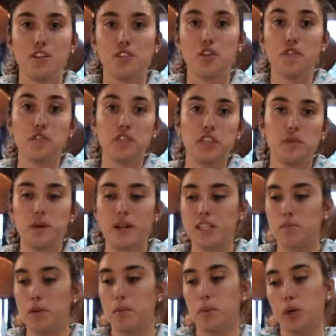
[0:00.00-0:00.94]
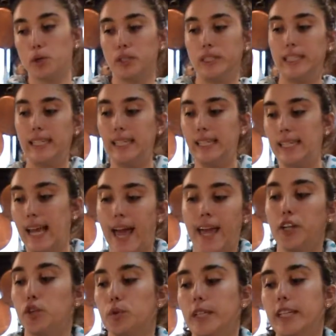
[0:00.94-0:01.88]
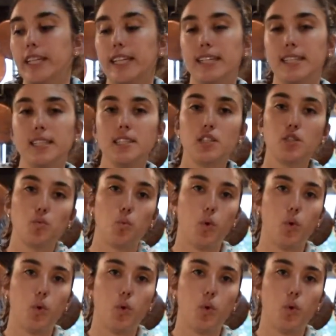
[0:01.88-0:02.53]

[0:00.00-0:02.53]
So for this recipe, we only need 10 ingredients,